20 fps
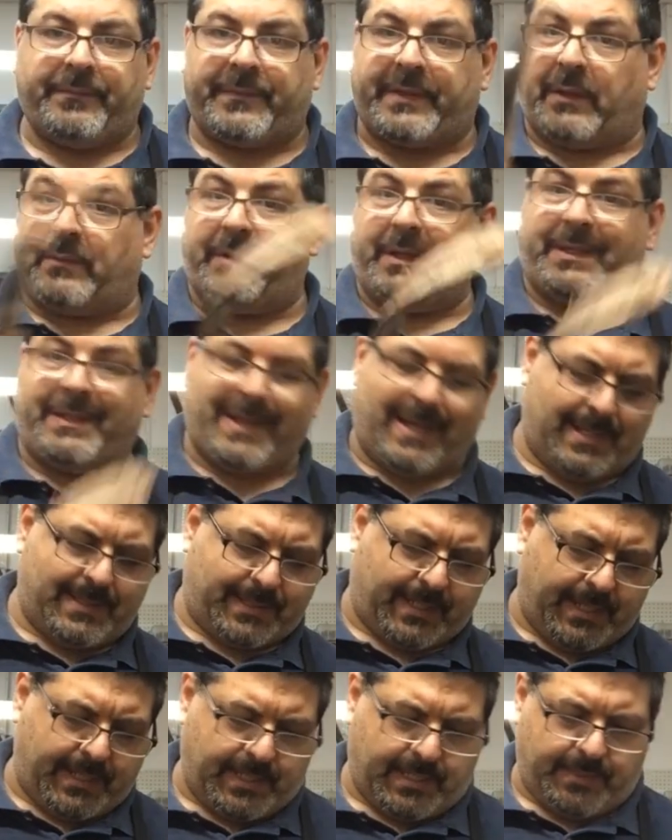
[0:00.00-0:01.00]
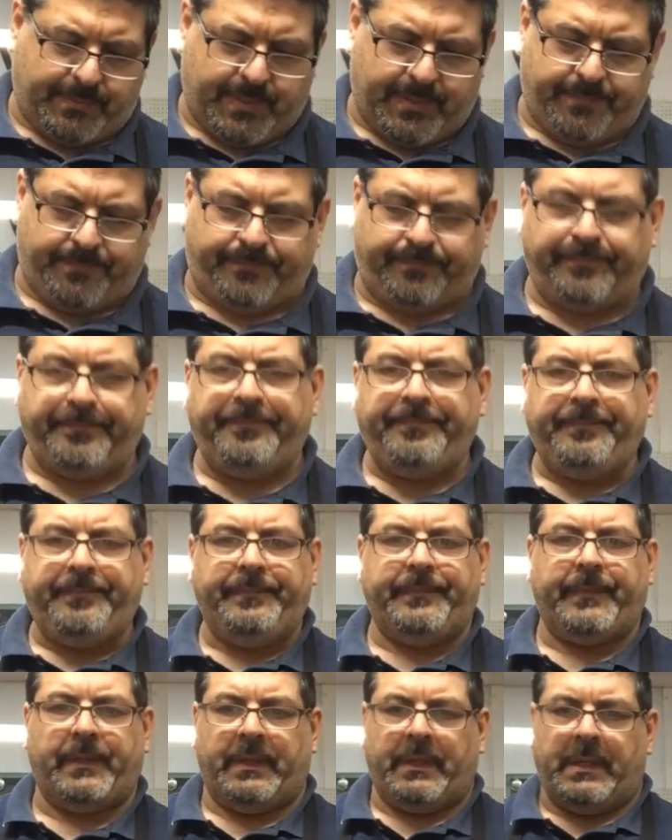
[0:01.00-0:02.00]
Don't need that, it's going in the bin.
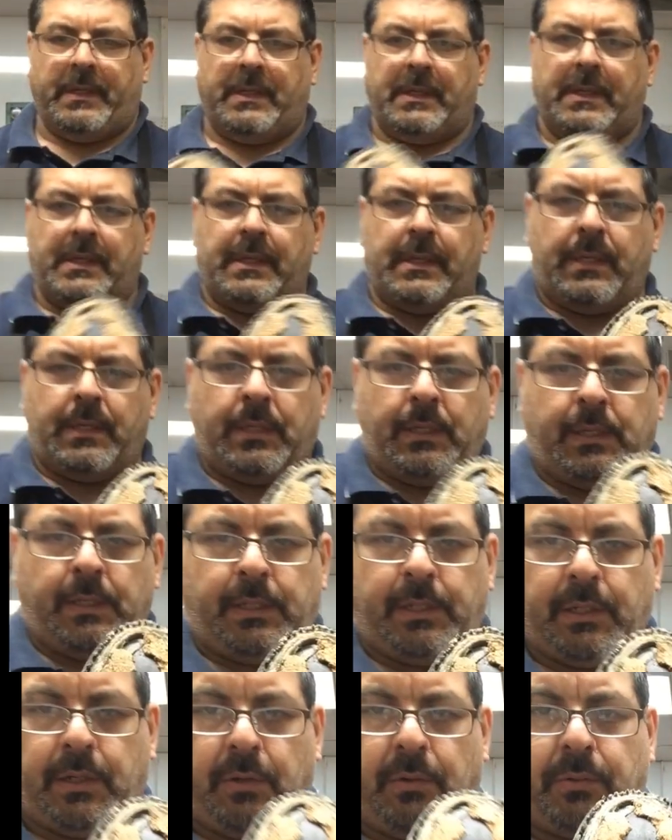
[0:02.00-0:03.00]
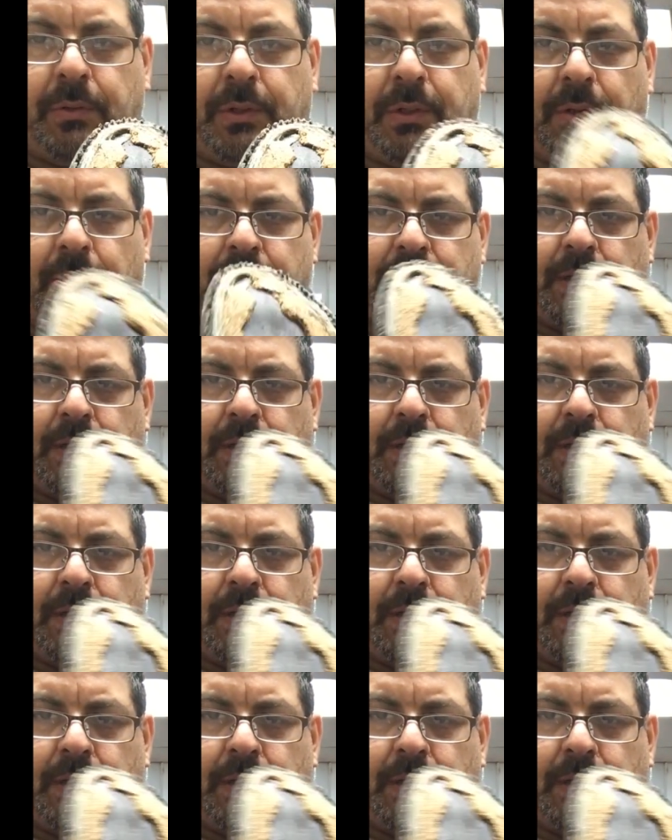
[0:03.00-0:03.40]
And you've got all the caulk.